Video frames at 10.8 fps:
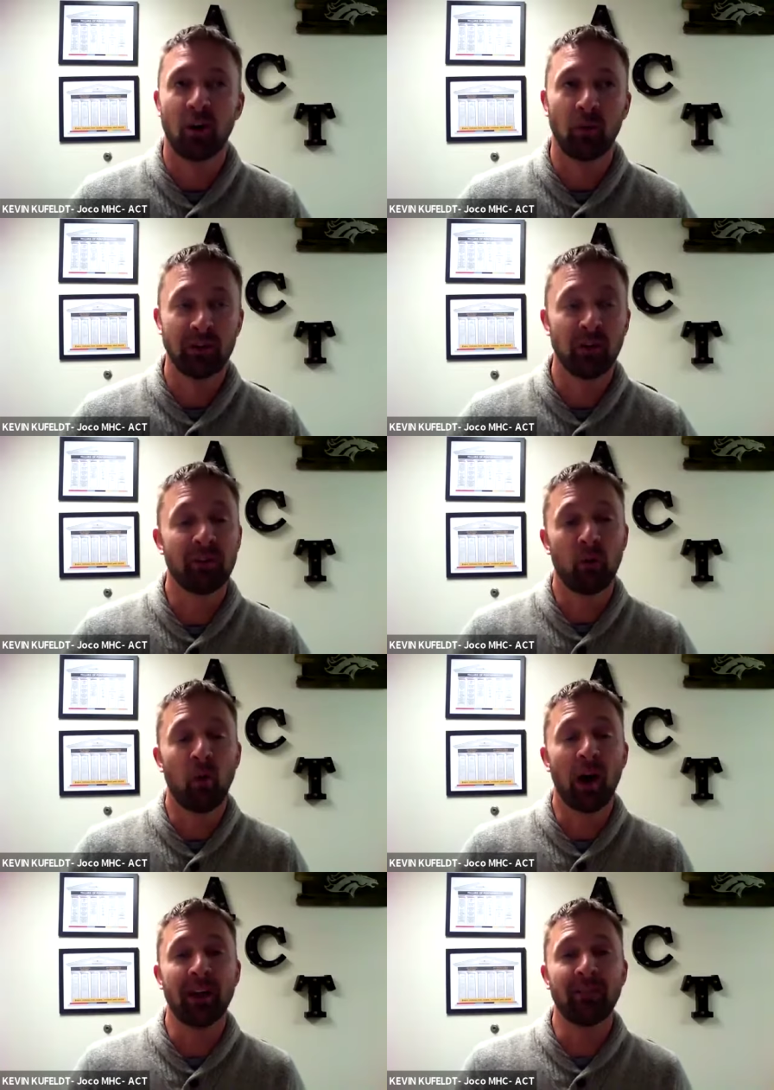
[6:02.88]
we do have a
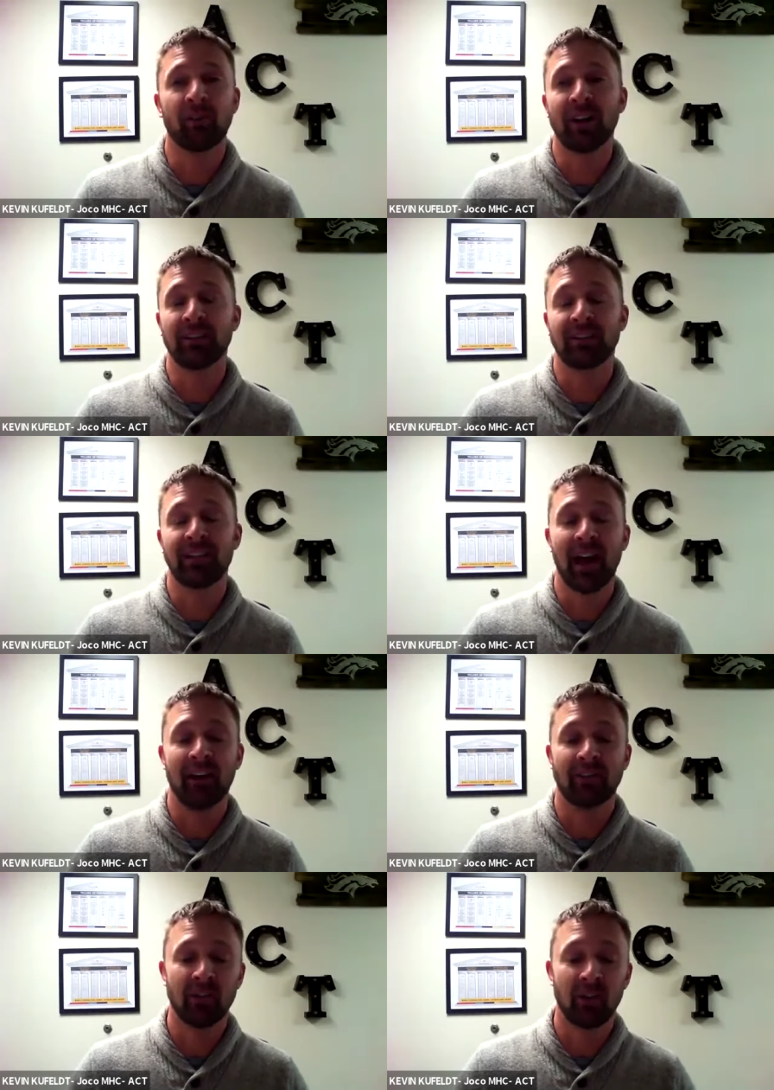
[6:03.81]
wide variety of
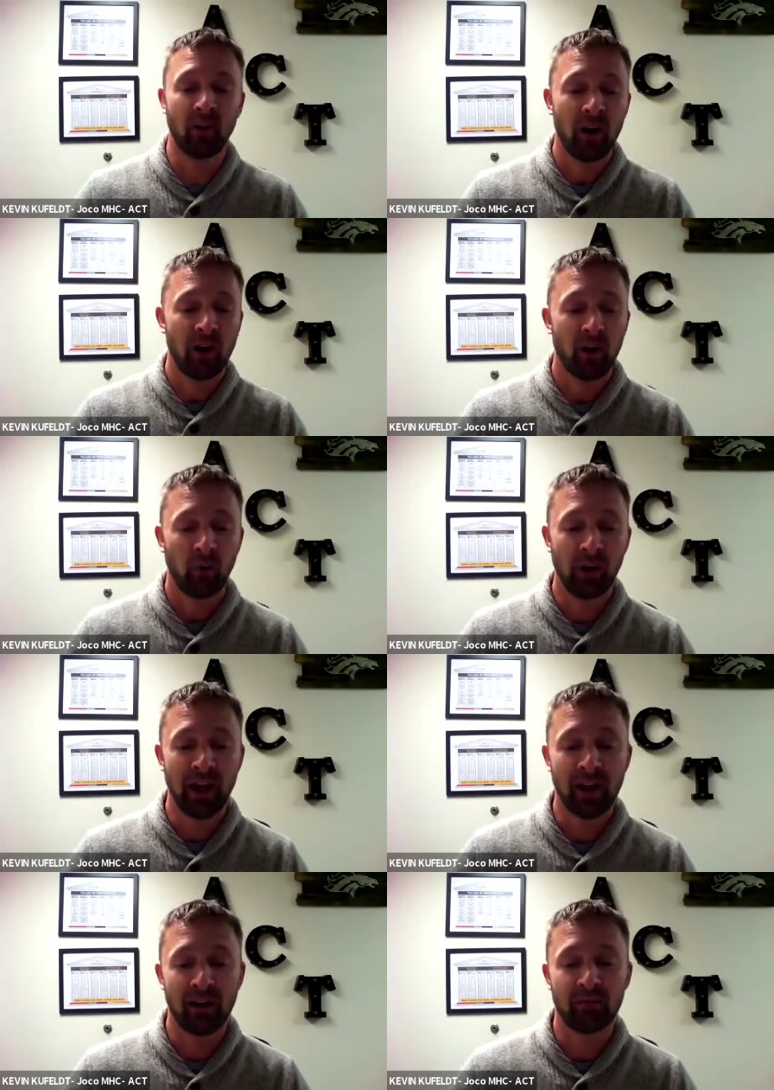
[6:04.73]
staff. So we
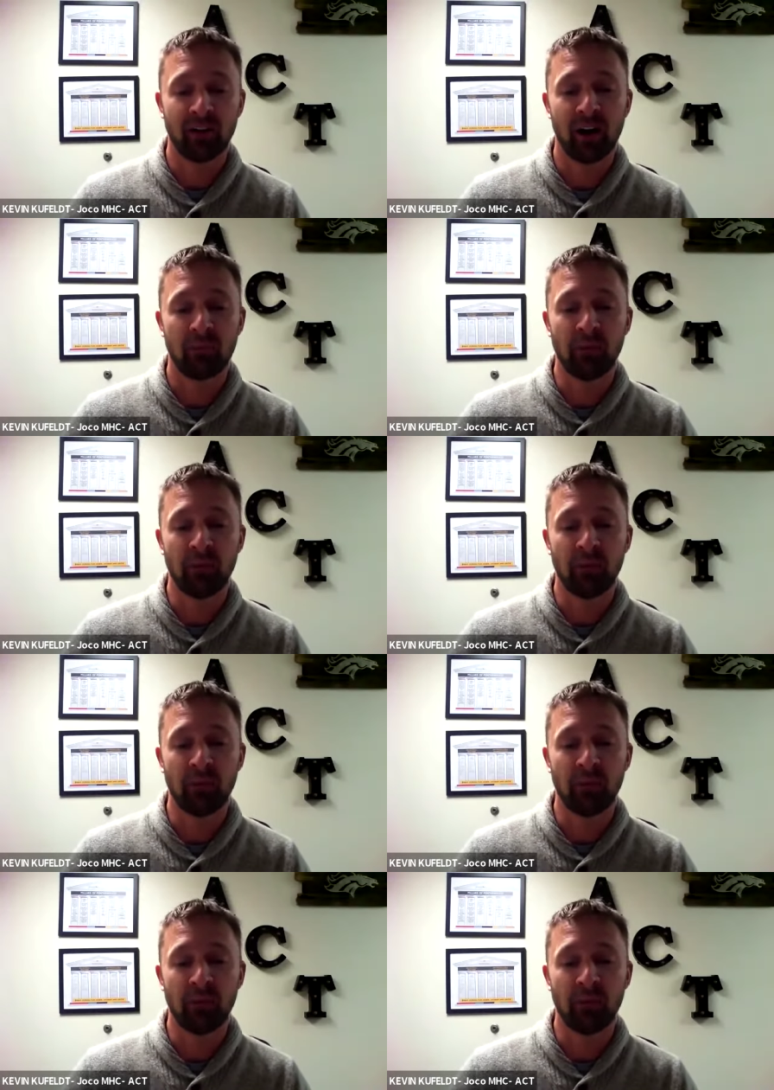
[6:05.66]
have um,